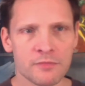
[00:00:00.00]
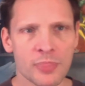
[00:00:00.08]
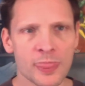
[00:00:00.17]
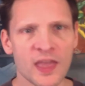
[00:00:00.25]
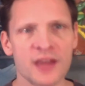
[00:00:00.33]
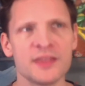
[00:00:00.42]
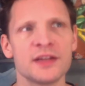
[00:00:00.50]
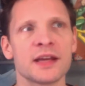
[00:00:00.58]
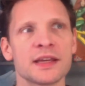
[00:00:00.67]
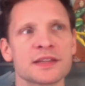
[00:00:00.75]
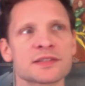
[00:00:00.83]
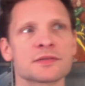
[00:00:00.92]
then I
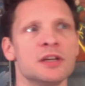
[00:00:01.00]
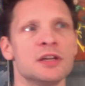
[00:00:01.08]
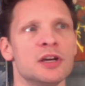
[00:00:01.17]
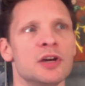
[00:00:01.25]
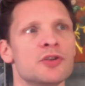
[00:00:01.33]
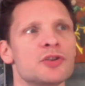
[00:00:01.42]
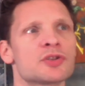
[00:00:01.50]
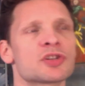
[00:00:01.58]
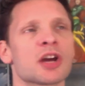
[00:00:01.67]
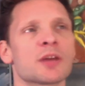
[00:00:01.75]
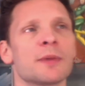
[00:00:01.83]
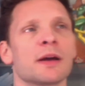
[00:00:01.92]
guess you should
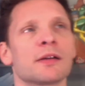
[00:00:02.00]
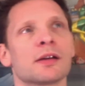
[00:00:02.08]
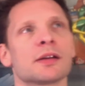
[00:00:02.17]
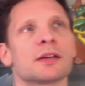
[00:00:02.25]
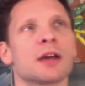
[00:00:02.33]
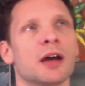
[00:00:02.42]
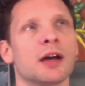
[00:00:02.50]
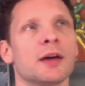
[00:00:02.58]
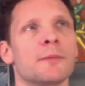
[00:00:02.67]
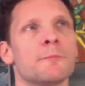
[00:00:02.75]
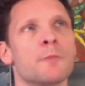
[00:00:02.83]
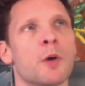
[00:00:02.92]
talk about
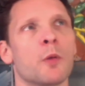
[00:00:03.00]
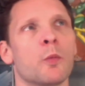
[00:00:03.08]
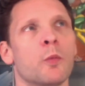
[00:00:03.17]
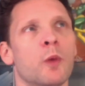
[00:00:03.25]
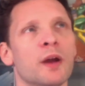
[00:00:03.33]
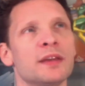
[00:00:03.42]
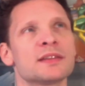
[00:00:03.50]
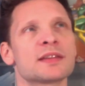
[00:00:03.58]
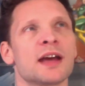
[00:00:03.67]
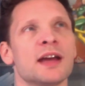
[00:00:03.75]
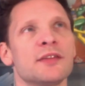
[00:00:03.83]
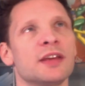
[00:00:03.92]
what does
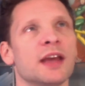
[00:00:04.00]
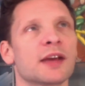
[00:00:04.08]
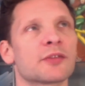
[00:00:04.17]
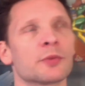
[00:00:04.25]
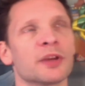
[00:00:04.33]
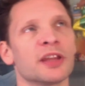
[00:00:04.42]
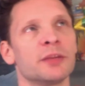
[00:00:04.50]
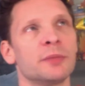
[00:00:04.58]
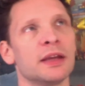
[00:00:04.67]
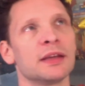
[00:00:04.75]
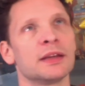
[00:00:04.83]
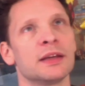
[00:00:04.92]
IVX really
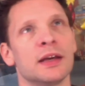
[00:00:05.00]
mean?